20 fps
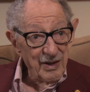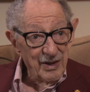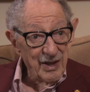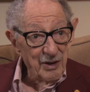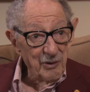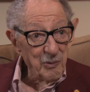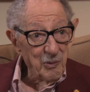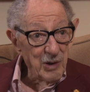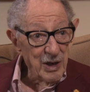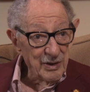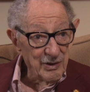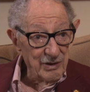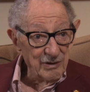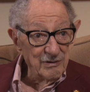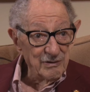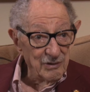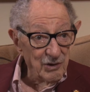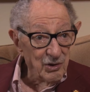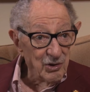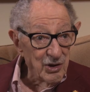than what
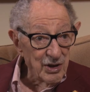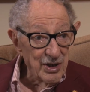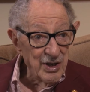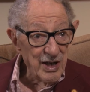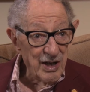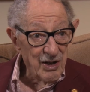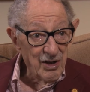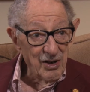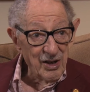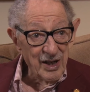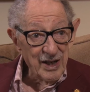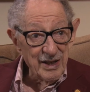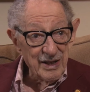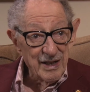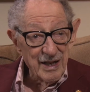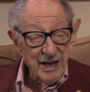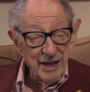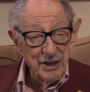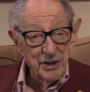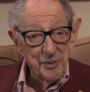ordinarily
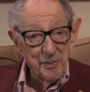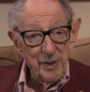takes